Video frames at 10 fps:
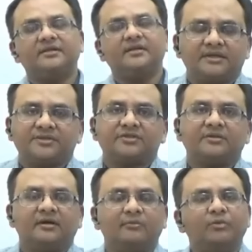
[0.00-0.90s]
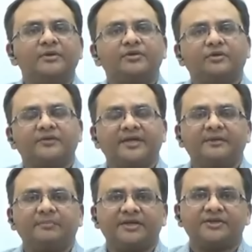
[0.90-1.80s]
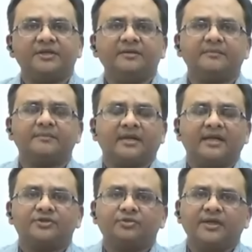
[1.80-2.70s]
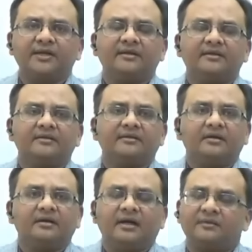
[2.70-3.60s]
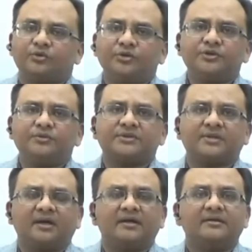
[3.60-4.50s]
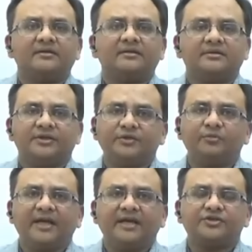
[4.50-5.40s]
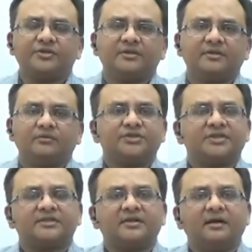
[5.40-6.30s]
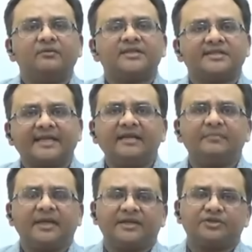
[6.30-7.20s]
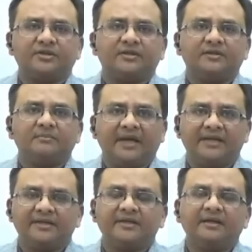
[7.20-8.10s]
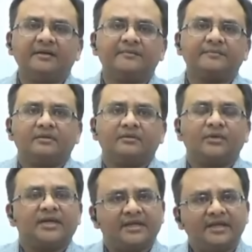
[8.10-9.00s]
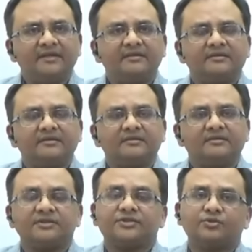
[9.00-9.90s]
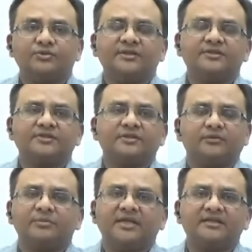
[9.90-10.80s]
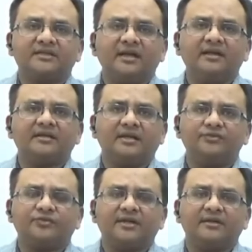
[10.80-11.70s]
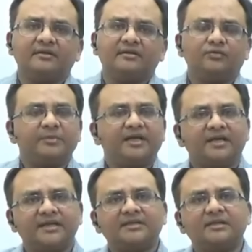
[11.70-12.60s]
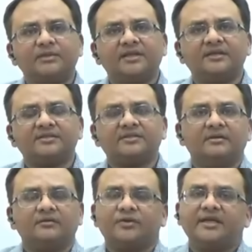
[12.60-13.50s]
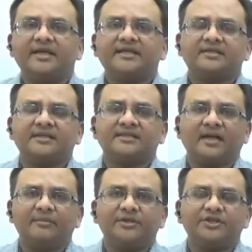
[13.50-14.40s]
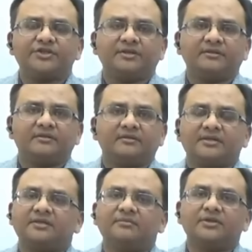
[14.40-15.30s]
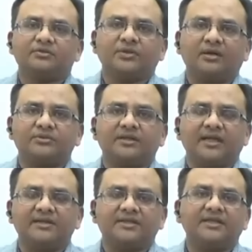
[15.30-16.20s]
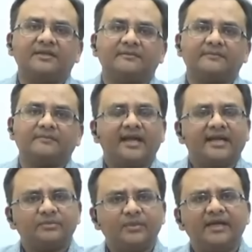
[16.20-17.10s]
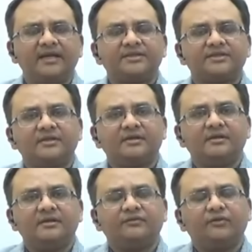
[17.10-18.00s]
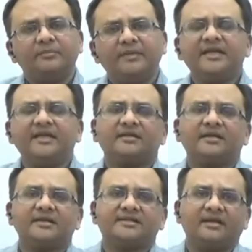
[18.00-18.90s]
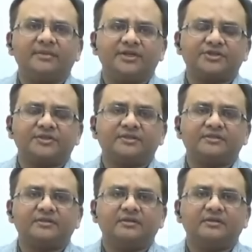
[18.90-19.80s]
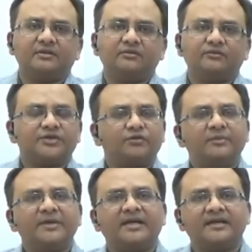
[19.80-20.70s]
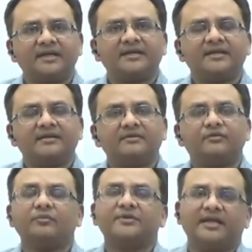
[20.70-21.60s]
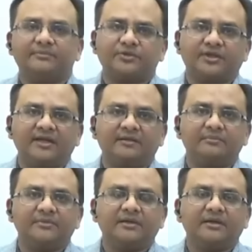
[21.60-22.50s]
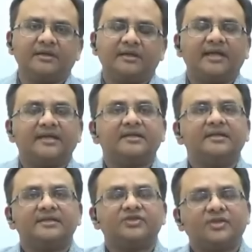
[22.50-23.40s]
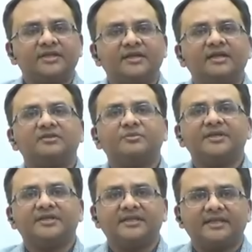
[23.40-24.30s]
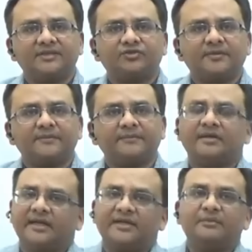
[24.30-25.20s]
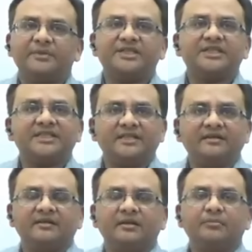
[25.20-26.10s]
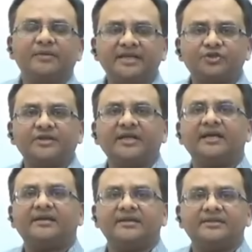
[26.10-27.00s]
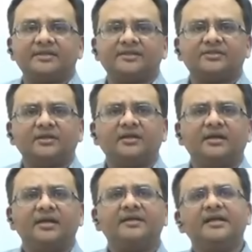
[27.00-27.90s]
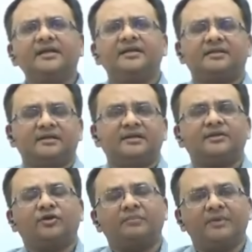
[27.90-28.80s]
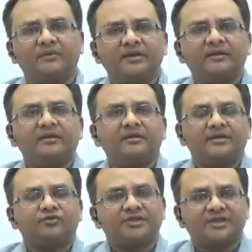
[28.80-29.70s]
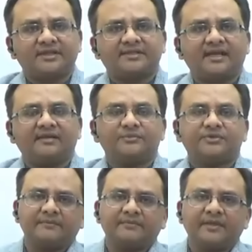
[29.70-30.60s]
It is a moment of great pleasure that today I am going to start the new batch, which is our second batch, Pan India, where again the students from the entire country would be connected with us for the next examination, December 2019, as well as for many other examinations which will be conducted from time to time, like state eligibility test, like PGT, PhD entrances, and any other top level literature exams.